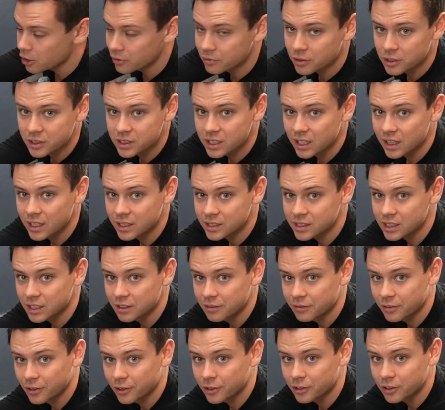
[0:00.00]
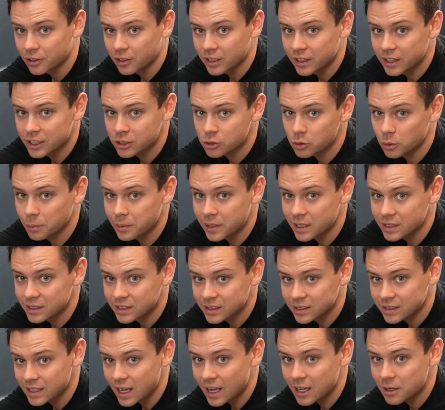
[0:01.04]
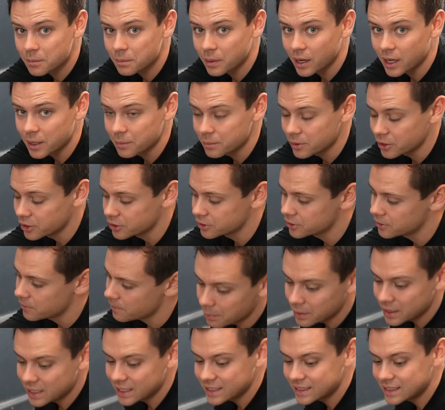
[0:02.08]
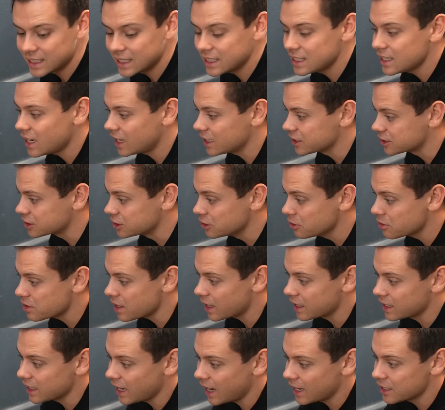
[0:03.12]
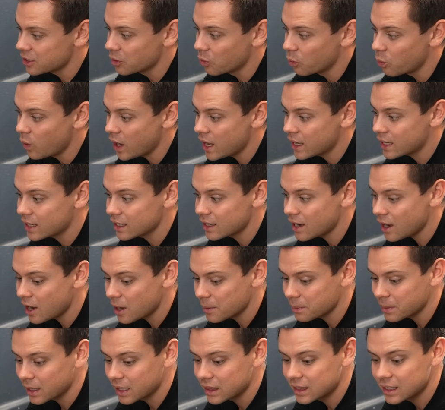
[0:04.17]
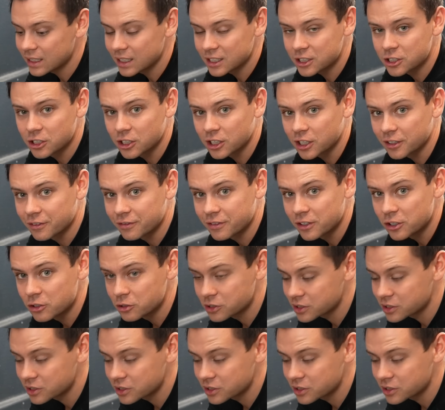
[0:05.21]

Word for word: over to this inverter, and this will be in standby mode. But it did not do that. It had to wake it up, and then it took a few